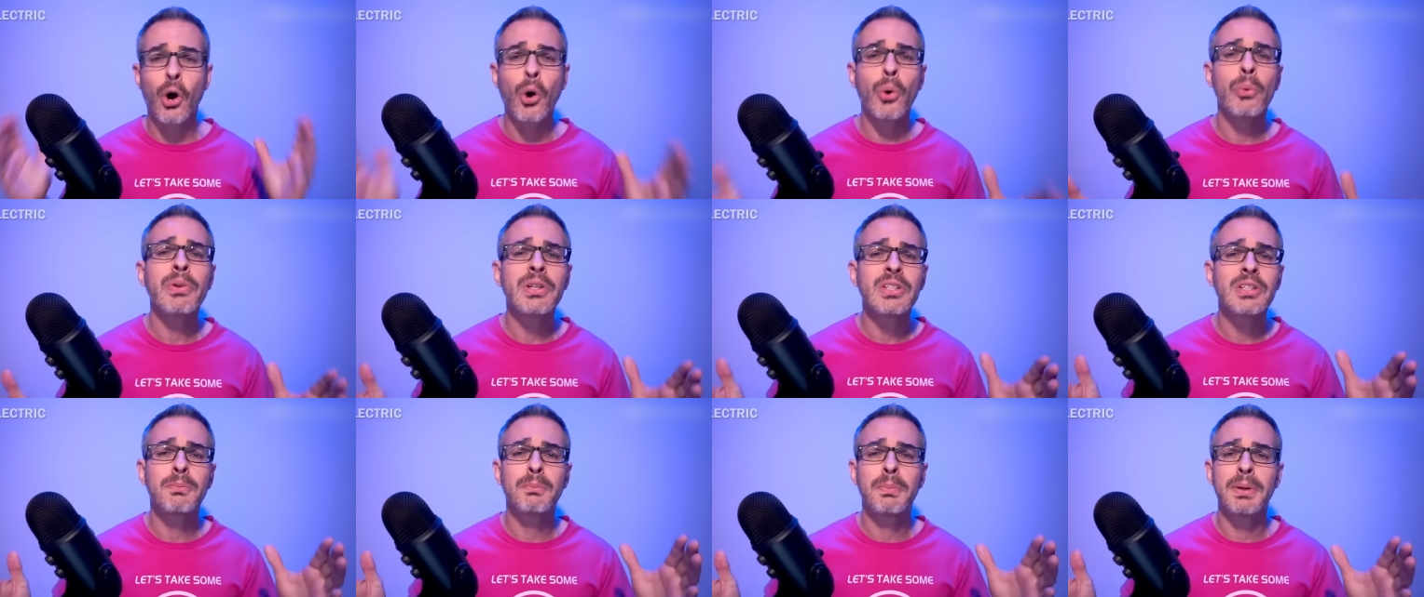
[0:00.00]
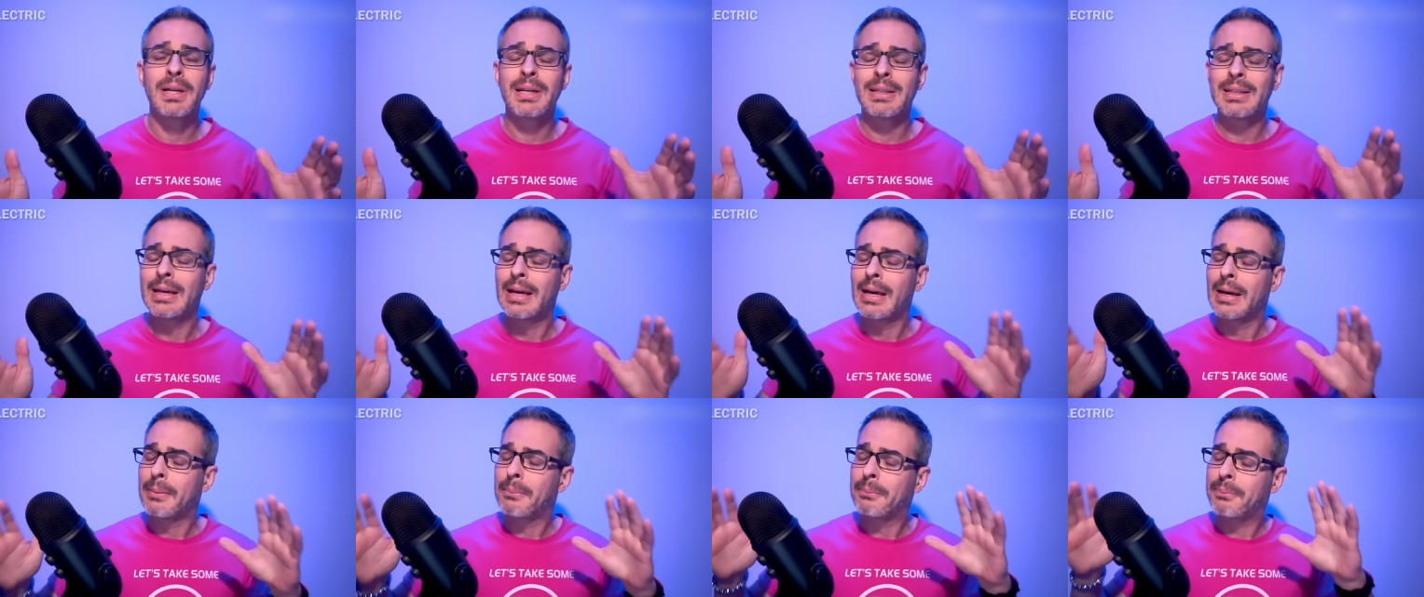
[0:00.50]
always
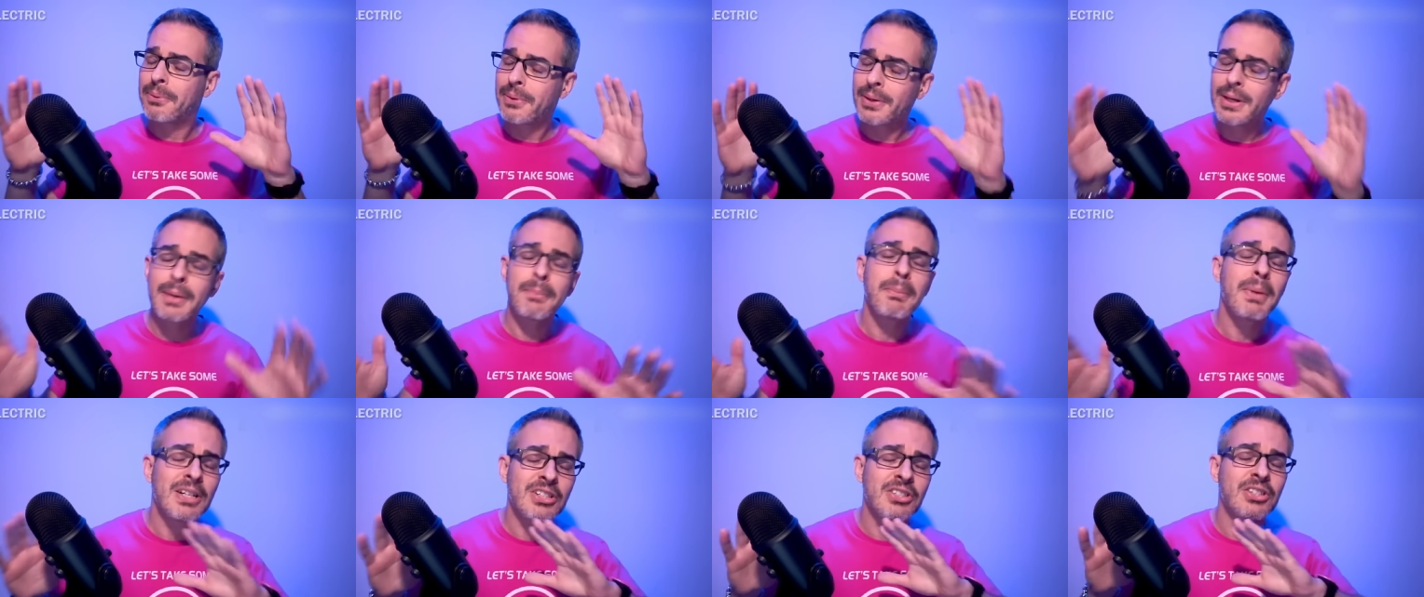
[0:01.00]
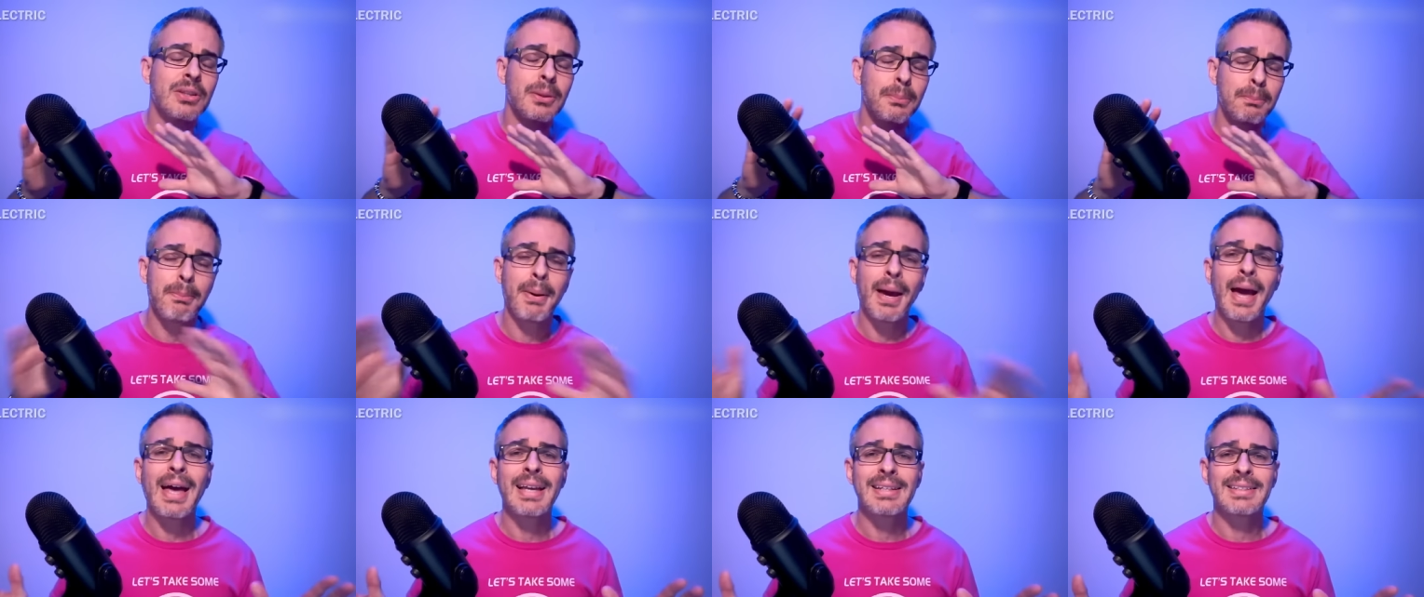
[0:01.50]
been pretty much the
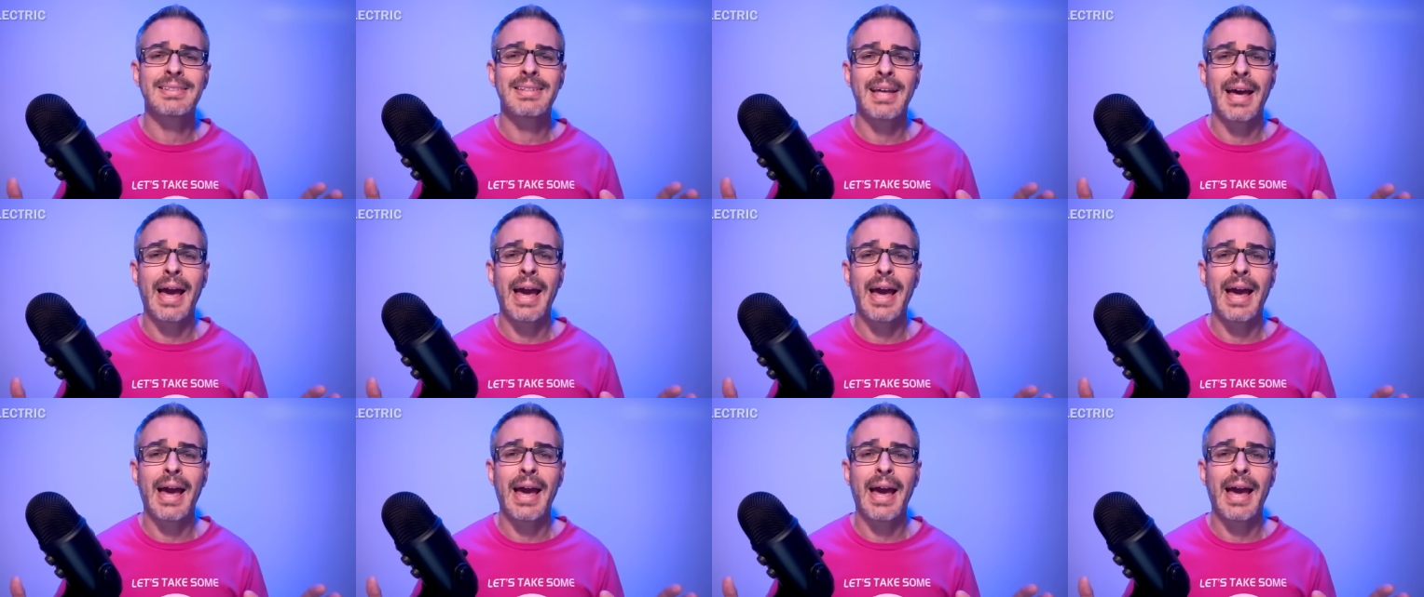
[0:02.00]
best